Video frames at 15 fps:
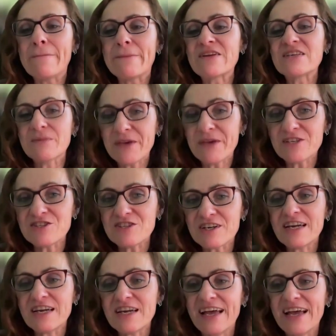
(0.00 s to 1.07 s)
There's a
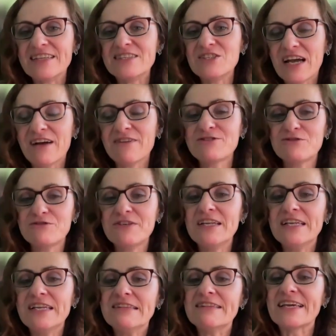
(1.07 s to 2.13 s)
picture and you have to fill
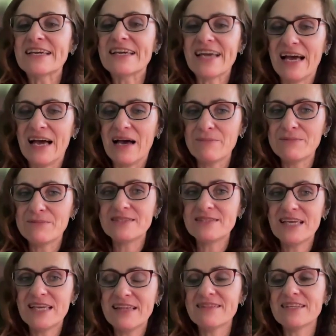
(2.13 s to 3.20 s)
in the gaps
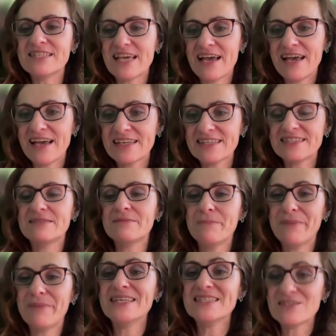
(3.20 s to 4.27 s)
in the text
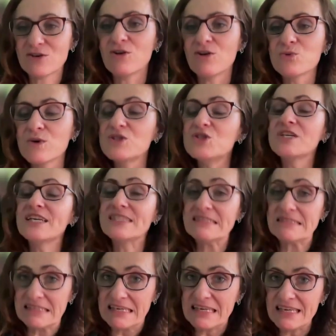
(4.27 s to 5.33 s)
based on what you can
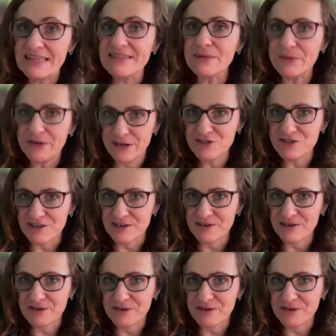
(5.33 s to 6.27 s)
see in the picture.